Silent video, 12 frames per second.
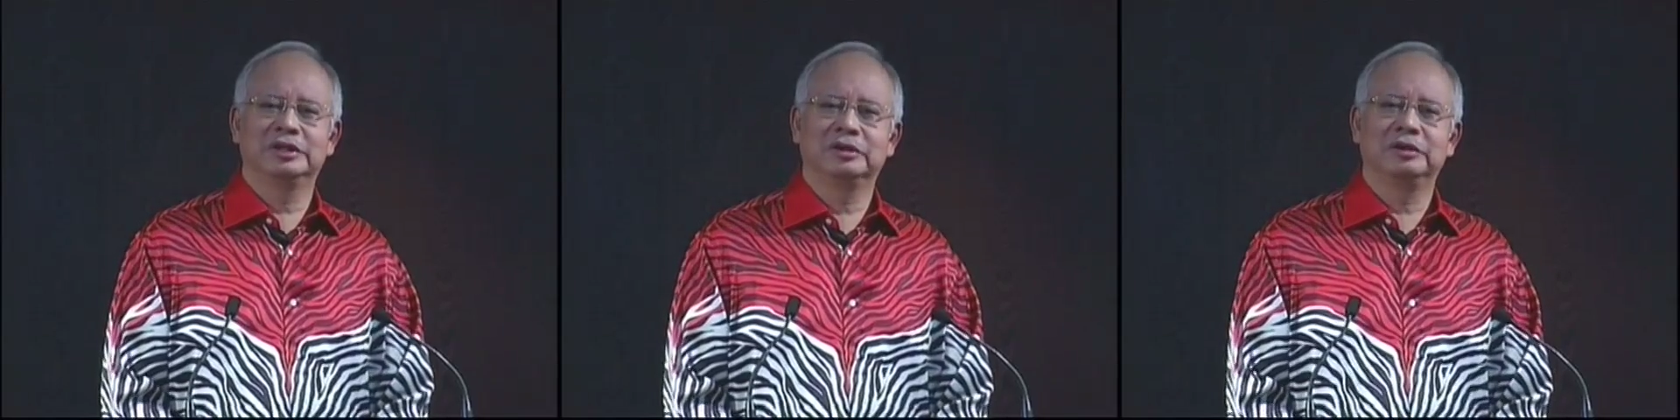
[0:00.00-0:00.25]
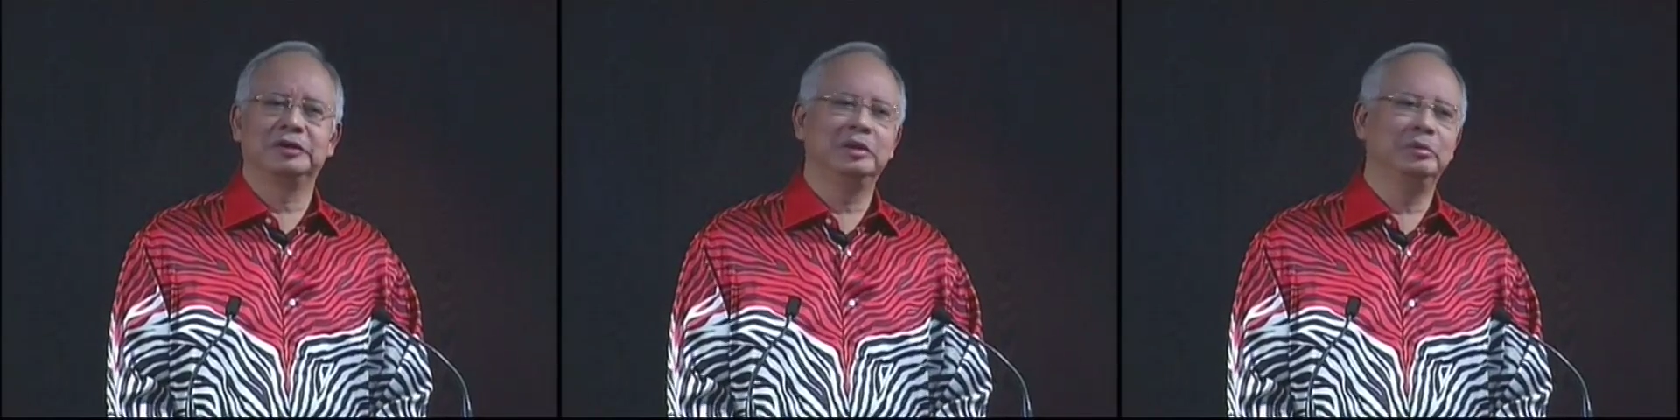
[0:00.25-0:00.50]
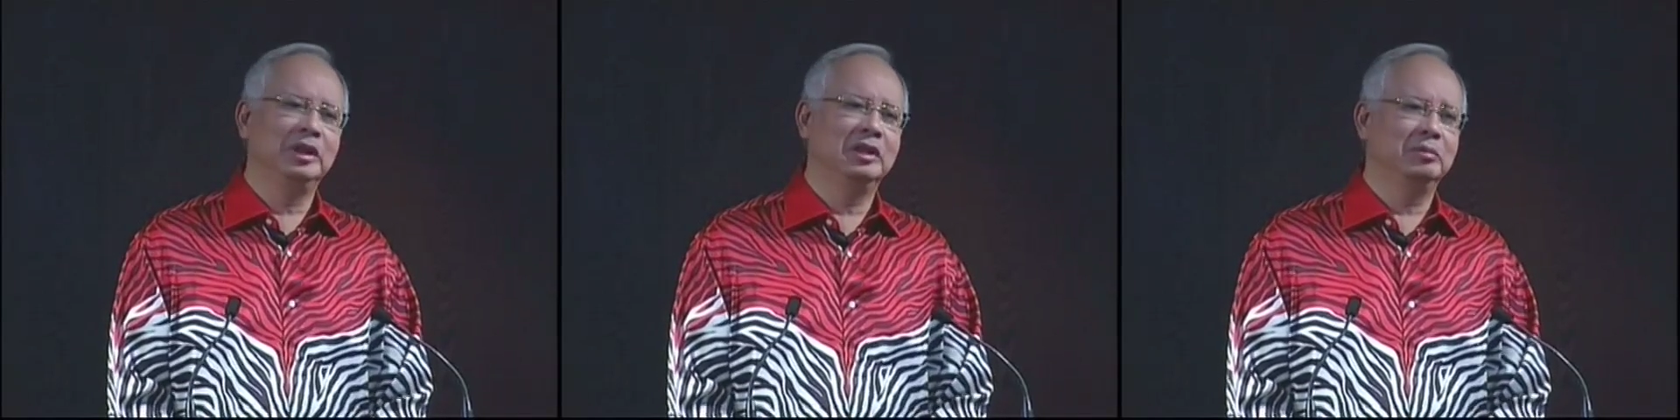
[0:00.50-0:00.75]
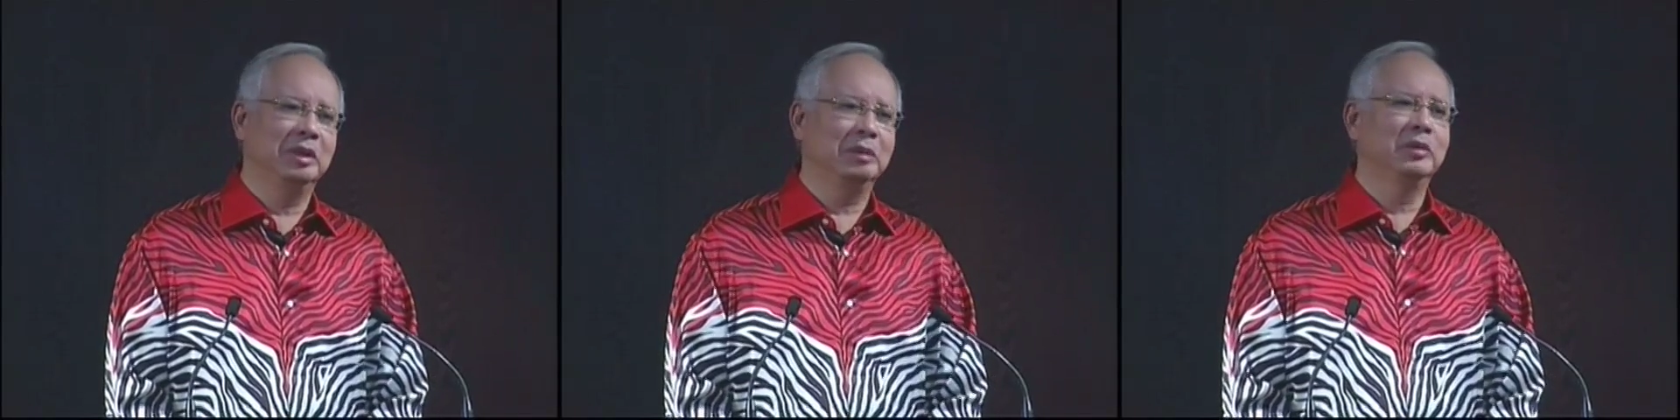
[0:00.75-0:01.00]
has got 3
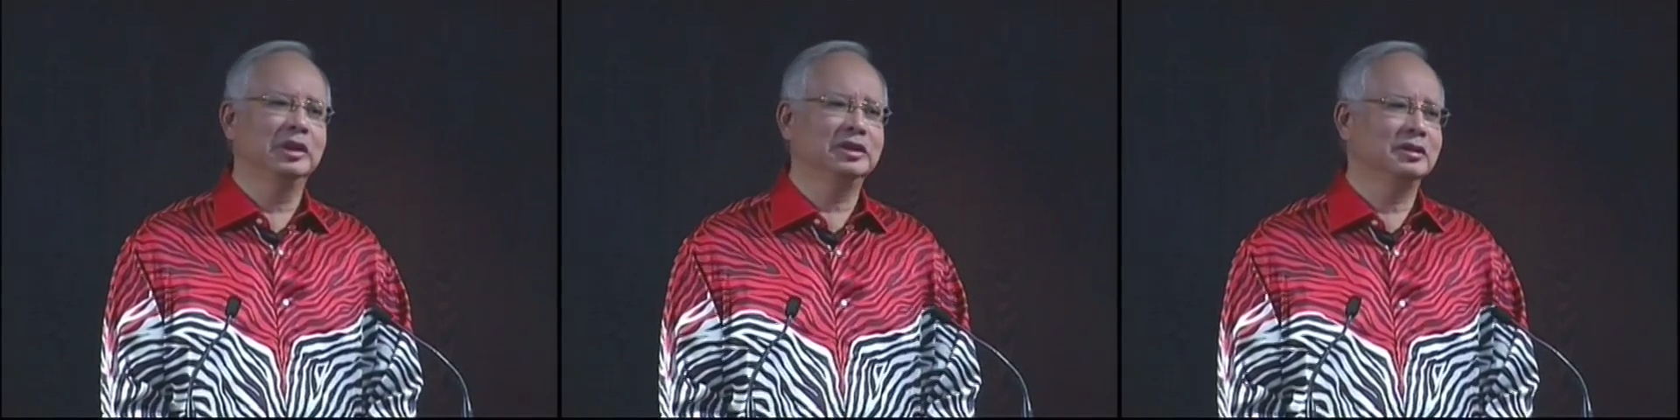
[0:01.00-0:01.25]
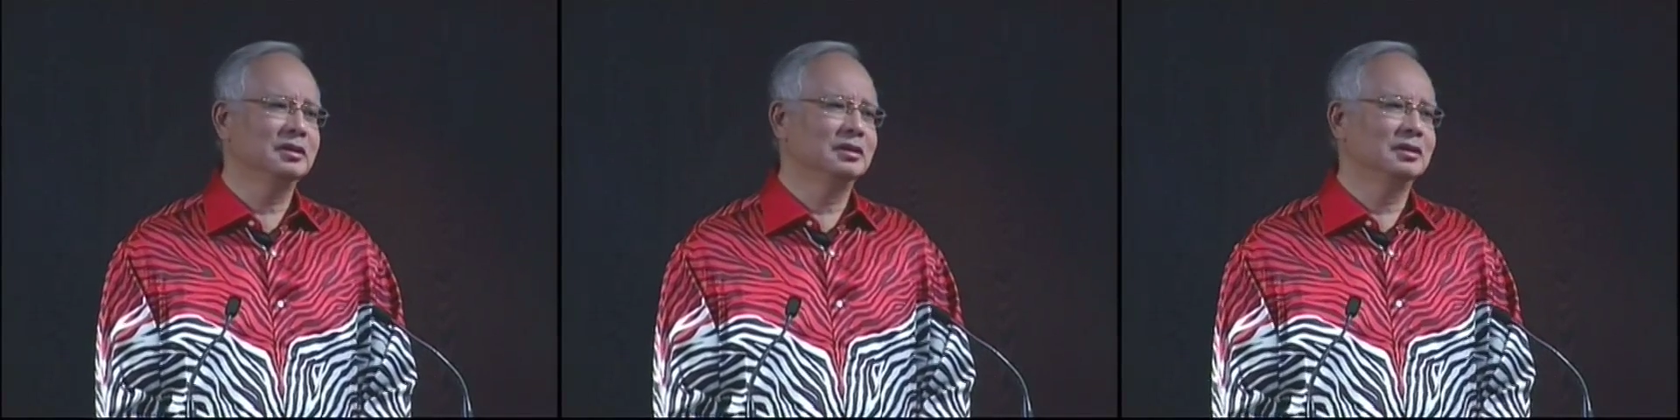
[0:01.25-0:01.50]
million members?